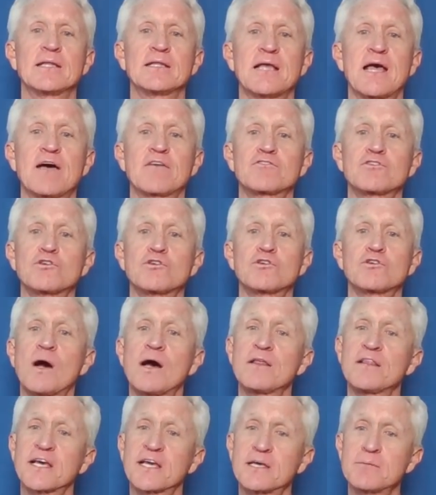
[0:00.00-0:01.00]
And after a
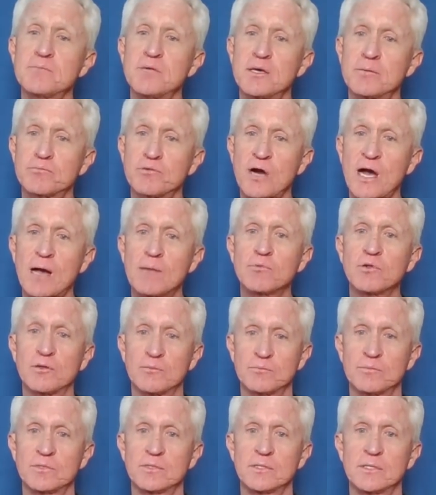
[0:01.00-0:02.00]
while, that can be a
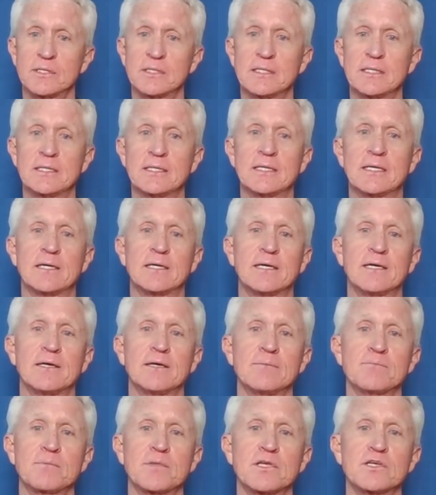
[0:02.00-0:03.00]
problem.
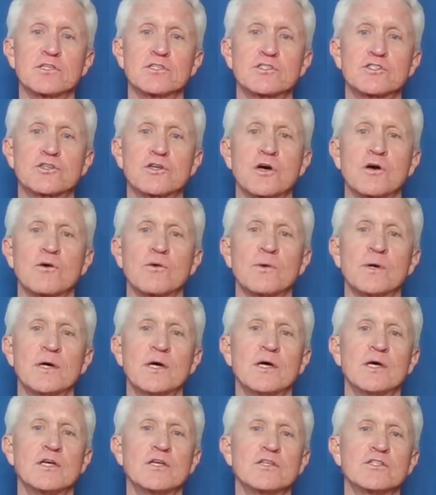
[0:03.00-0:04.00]
Uh,
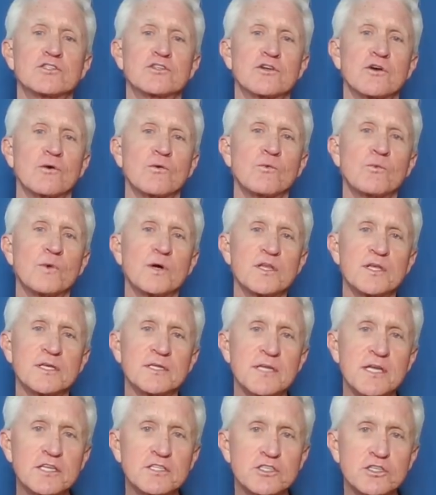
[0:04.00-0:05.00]
so, so
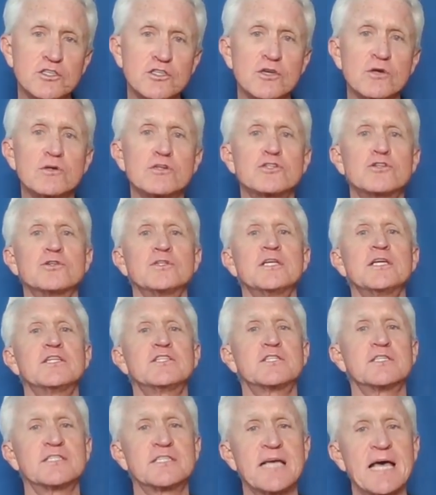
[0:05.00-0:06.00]
what you need to do is you
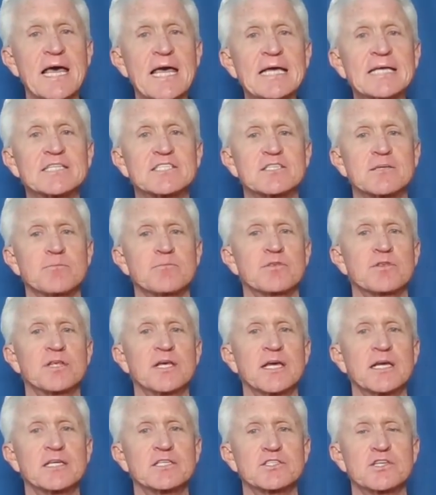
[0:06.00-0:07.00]
need to take some
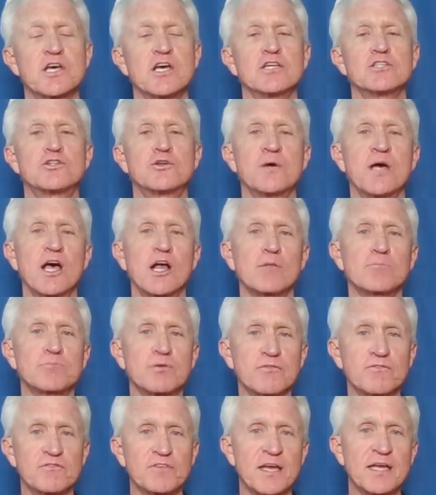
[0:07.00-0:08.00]
things to
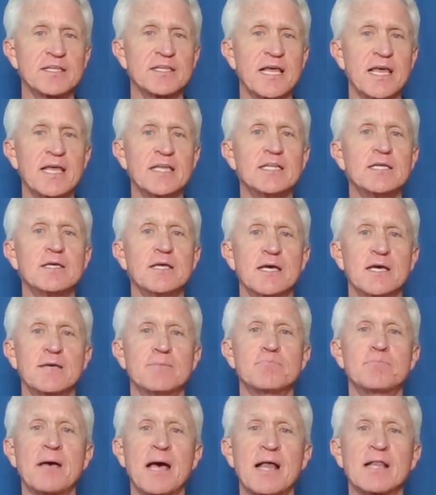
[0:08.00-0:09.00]
help prevent
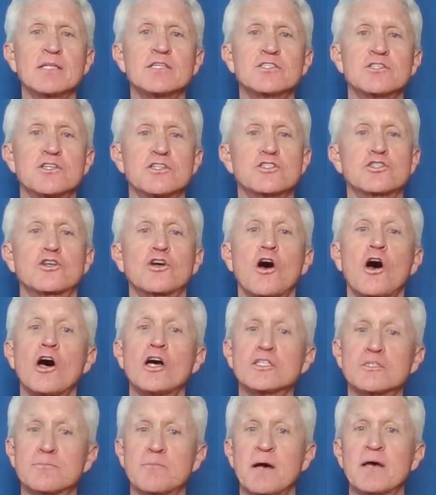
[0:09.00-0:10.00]
any imbalances
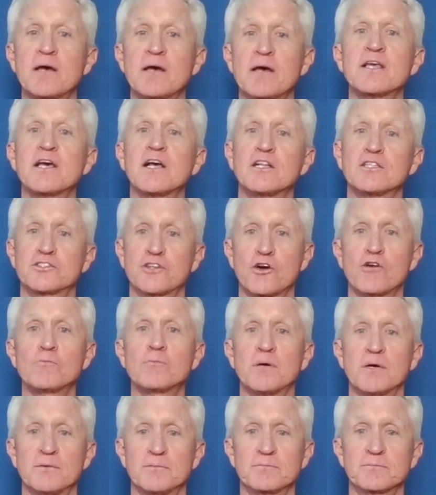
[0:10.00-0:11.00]
caused by the
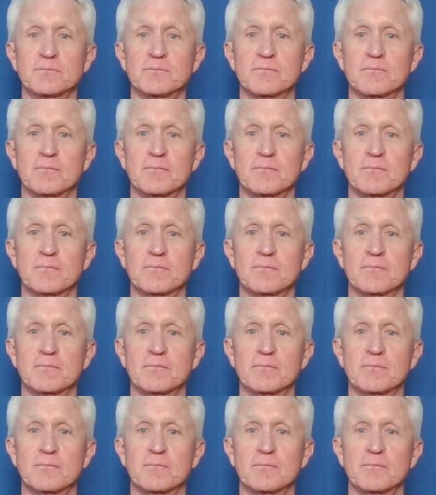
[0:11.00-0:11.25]
L-DOPA.